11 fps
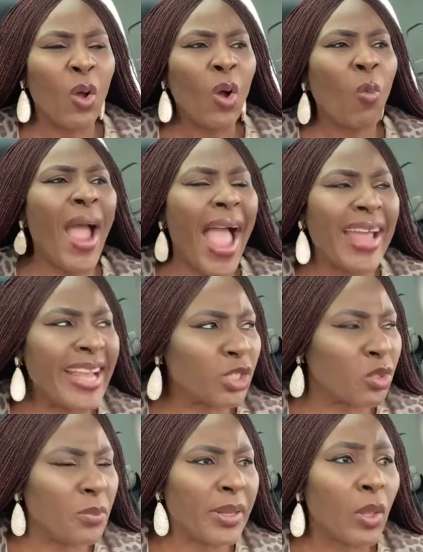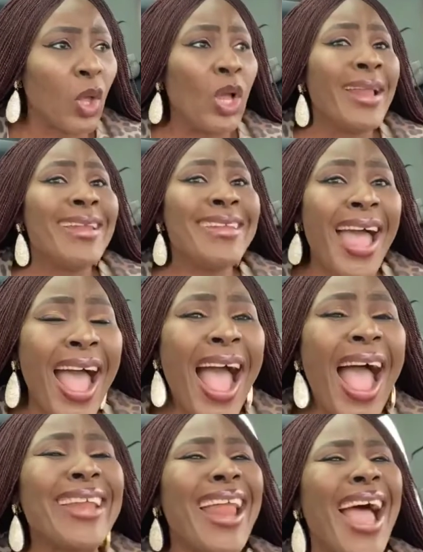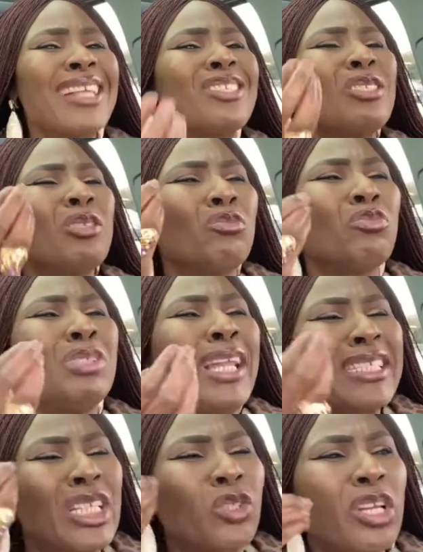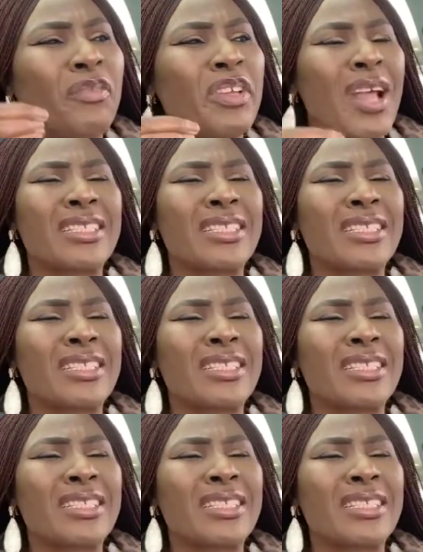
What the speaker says: Why are they swimming? Now I now listen to the video.